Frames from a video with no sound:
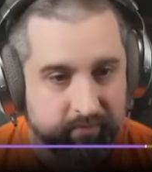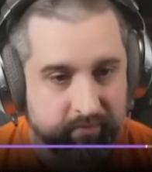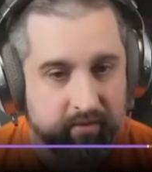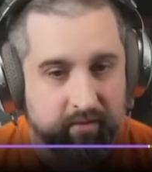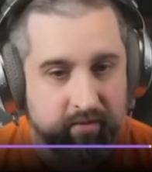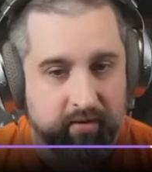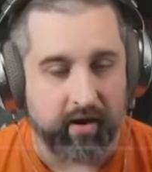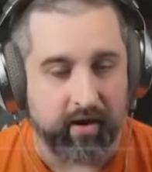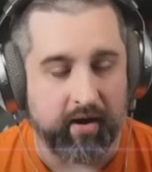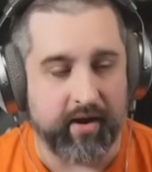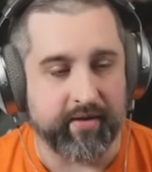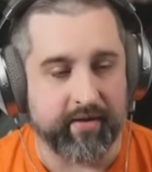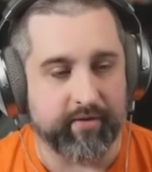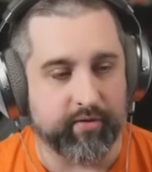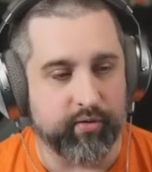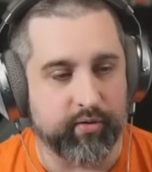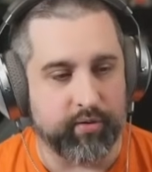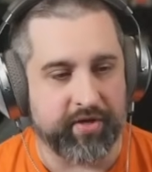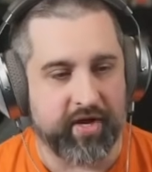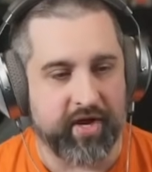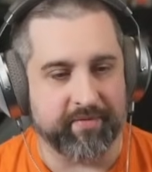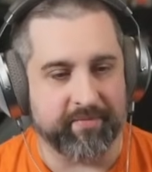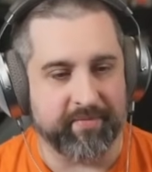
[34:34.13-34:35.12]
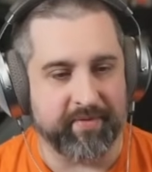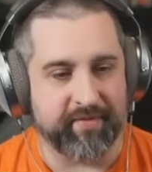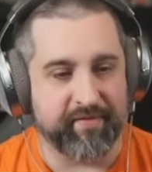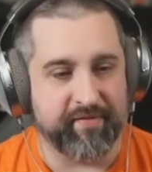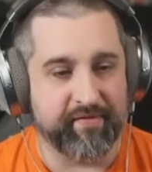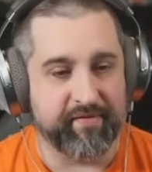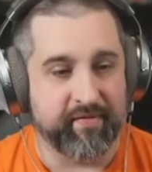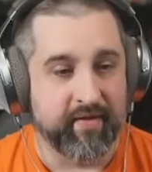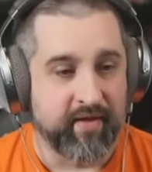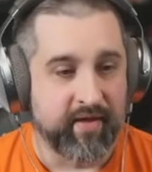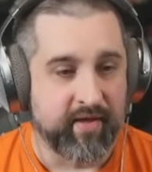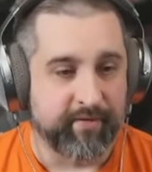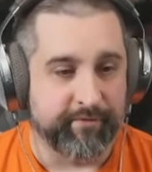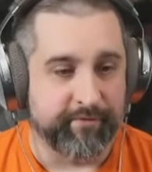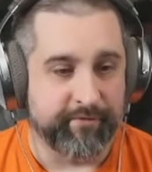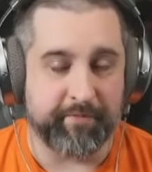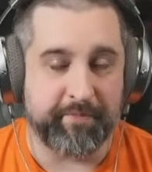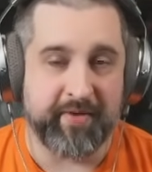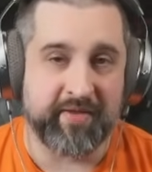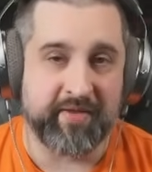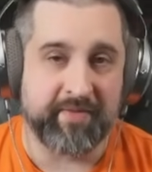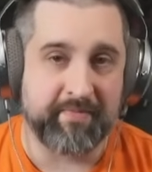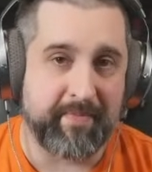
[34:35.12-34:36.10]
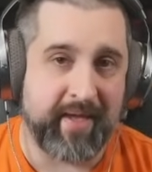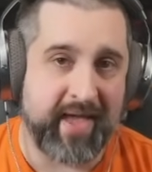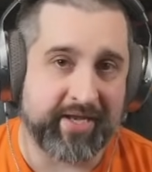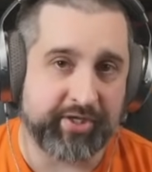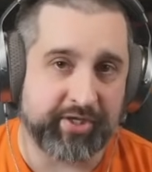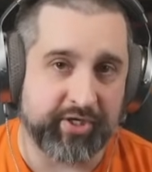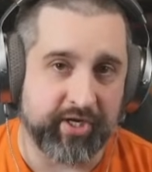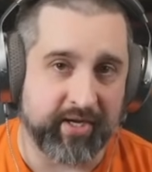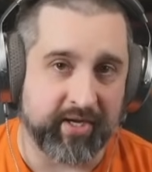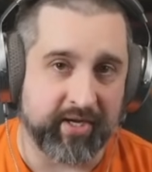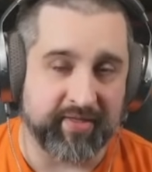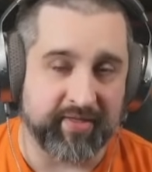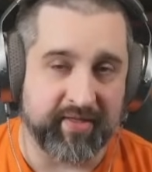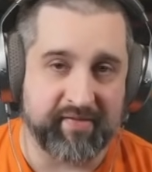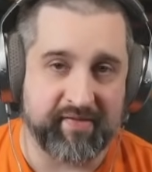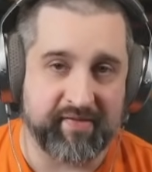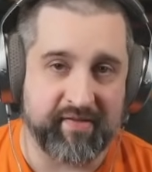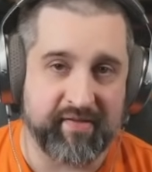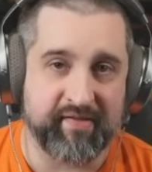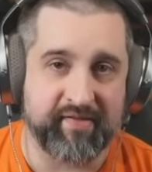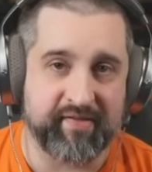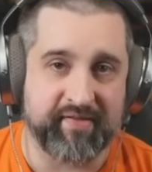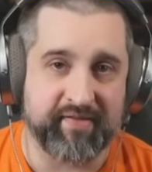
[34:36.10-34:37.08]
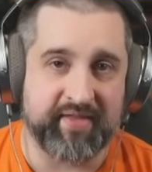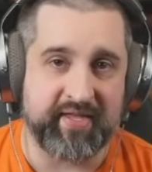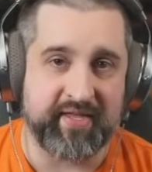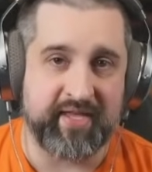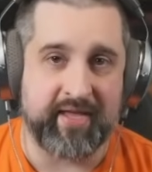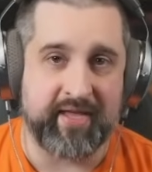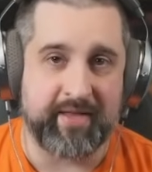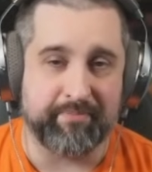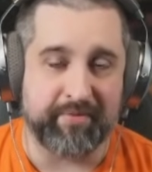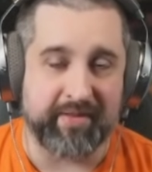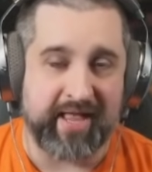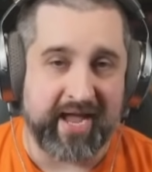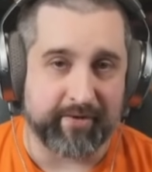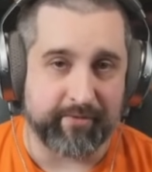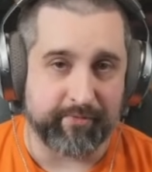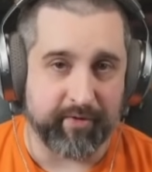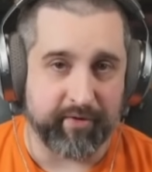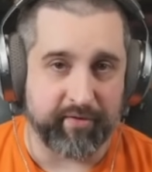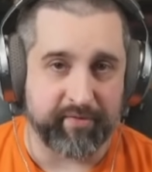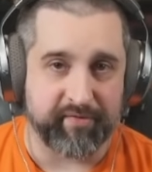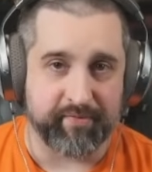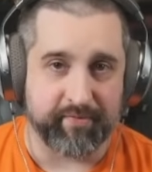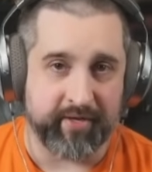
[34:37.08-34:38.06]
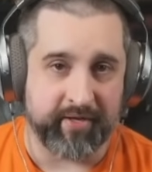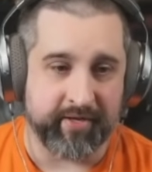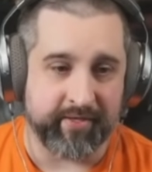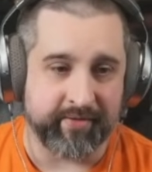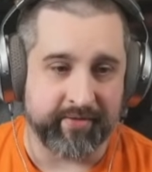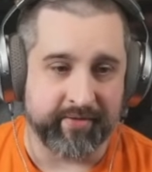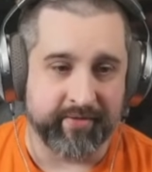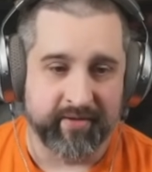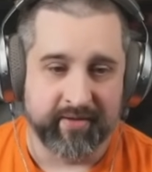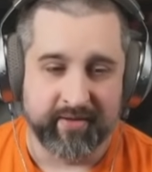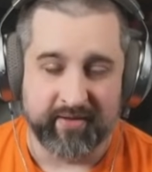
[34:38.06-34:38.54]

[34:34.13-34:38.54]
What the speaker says: All right, gold augments. Forbidden Magic. This is the Black Rose one.